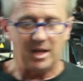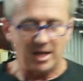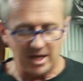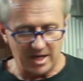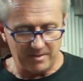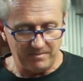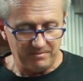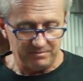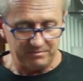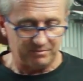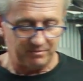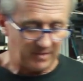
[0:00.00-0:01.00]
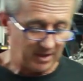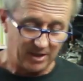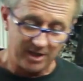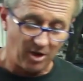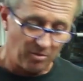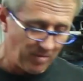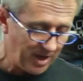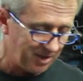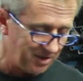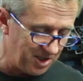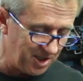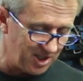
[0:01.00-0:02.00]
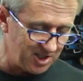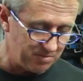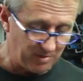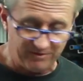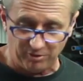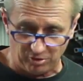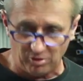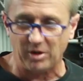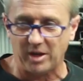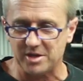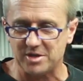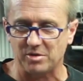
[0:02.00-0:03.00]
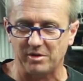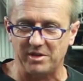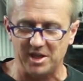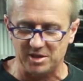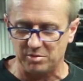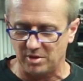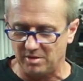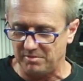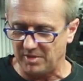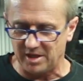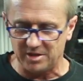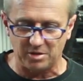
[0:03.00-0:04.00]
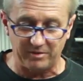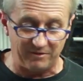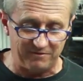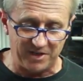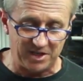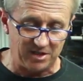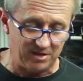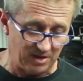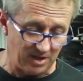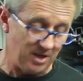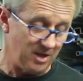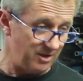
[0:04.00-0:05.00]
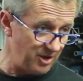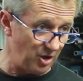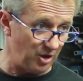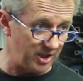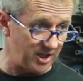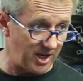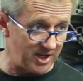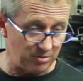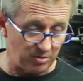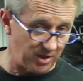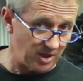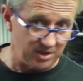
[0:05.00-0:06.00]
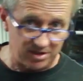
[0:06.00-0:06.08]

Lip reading: Going back in the years before all those sort of things were sort of invented, the early days what they